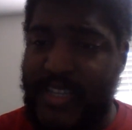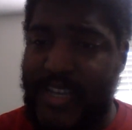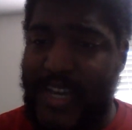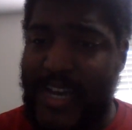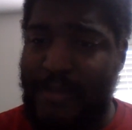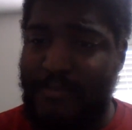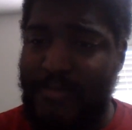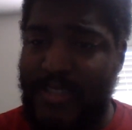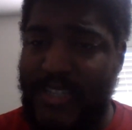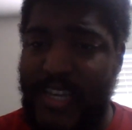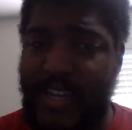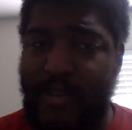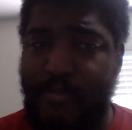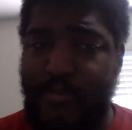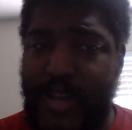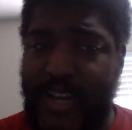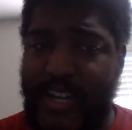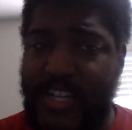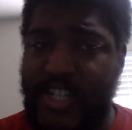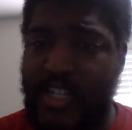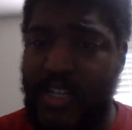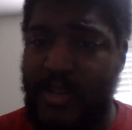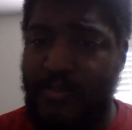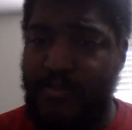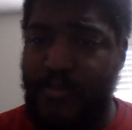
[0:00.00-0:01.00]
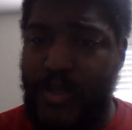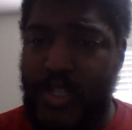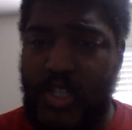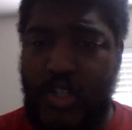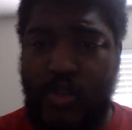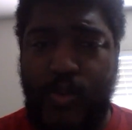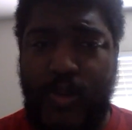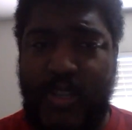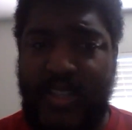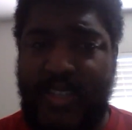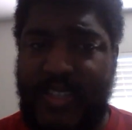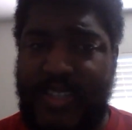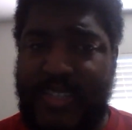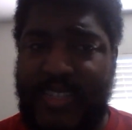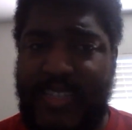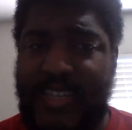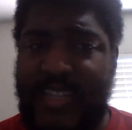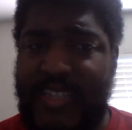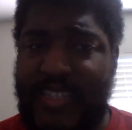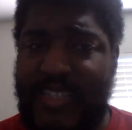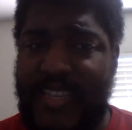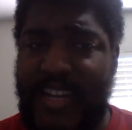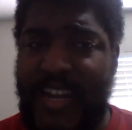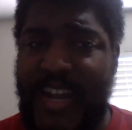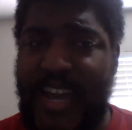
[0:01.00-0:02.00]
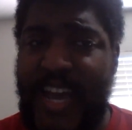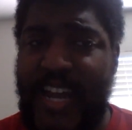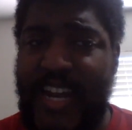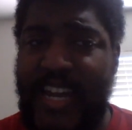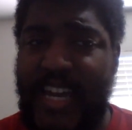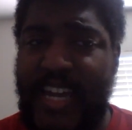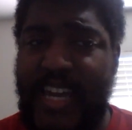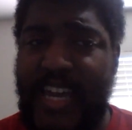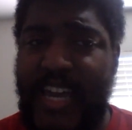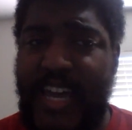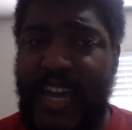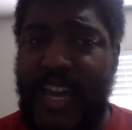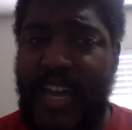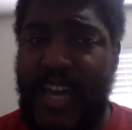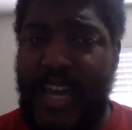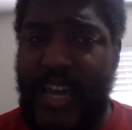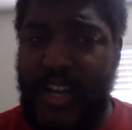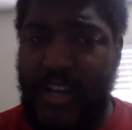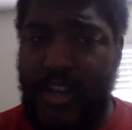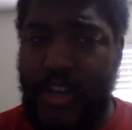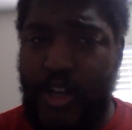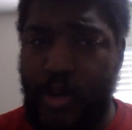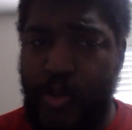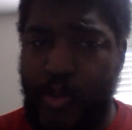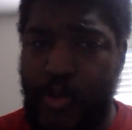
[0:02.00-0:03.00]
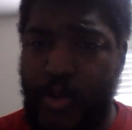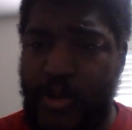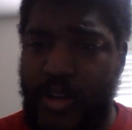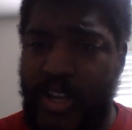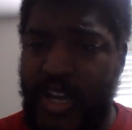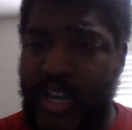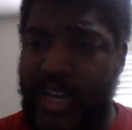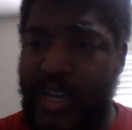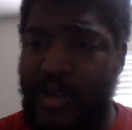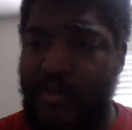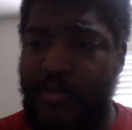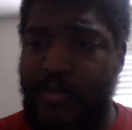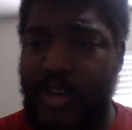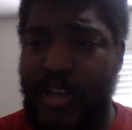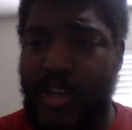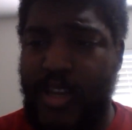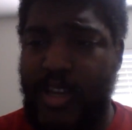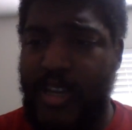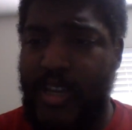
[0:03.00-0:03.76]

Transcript: top 10 matchup between Cincinnati and Notre Dame